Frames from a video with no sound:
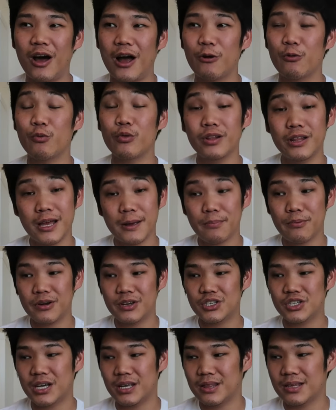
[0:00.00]
I really
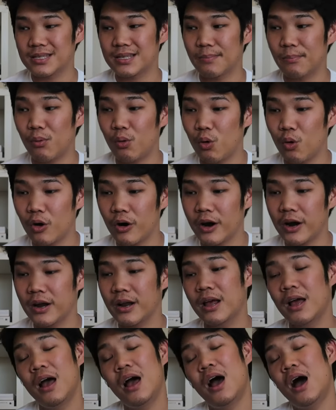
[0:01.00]
appreciate the
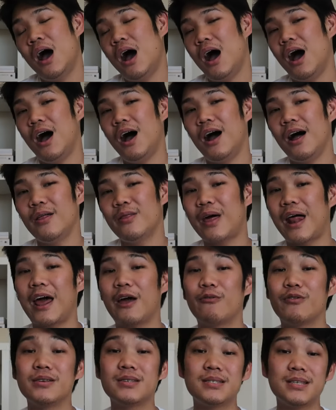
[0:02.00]
support that I
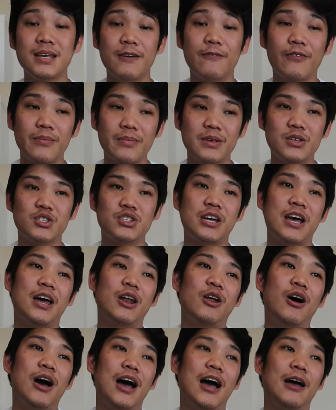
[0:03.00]
receive from this
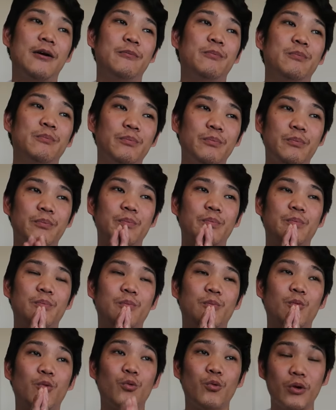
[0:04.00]
channel. I'm
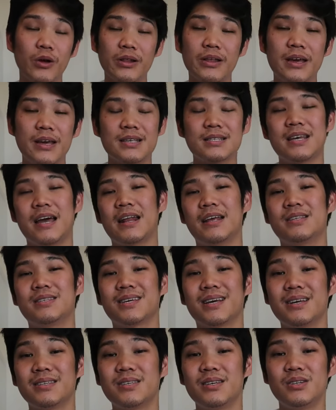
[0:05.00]
really excited
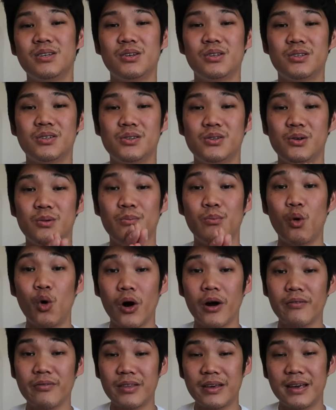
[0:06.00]
to continue to do
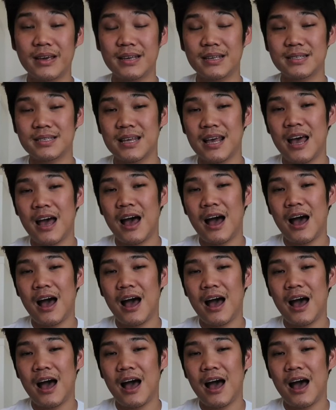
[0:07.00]
more of these.